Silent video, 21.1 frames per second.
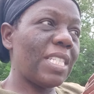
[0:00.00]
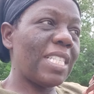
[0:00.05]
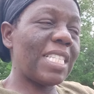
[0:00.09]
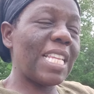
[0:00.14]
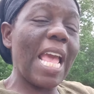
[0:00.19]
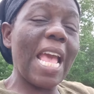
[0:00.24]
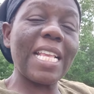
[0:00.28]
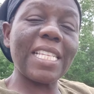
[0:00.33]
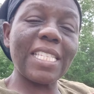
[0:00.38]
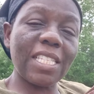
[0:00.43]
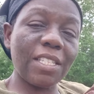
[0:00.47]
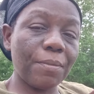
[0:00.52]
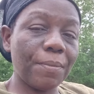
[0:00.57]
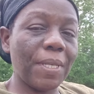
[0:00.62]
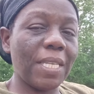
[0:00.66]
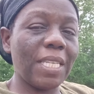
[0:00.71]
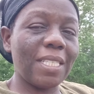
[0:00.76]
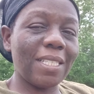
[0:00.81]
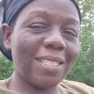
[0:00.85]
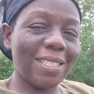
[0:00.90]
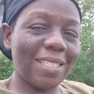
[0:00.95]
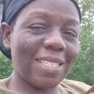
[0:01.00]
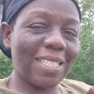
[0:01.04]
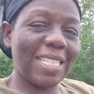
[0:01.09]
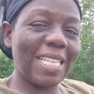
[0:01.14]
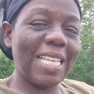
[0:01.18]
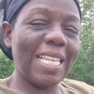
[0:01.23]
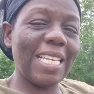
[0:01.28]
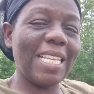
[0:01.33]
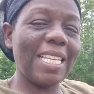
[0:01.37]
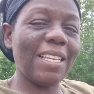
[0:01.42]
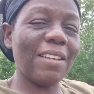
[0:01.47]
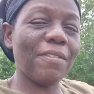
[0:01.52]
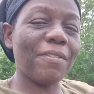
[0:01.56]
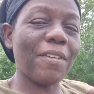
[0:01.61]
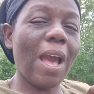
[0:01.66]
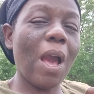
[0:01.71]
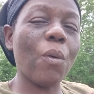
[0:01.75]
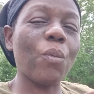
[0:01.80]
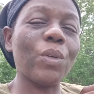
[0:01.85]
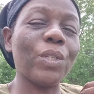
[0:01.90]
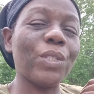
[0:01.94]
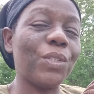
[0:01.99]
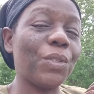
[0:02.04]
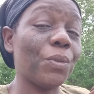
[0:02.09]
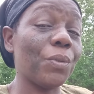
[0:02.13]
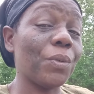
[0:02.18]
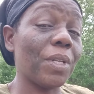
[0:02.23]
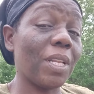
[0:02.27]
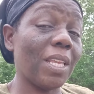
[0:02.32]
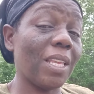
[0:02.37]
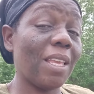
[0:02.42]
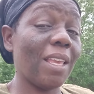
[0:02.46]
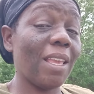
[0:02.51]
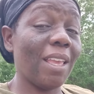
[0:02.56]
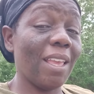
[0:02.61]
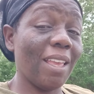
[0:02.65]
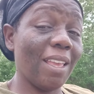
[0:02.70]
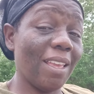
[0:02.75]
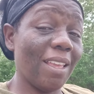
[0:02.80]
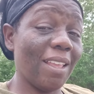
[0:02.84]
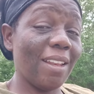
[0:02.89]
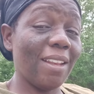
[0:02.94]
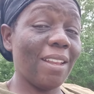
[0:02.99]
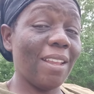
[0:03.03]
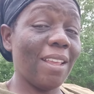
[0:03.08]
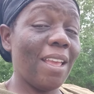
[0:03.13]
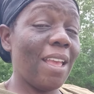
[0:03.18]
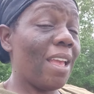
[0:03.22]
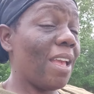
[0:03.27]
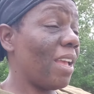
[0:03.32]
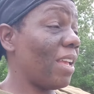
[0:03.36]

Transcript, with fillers: test me to see if I would do it again.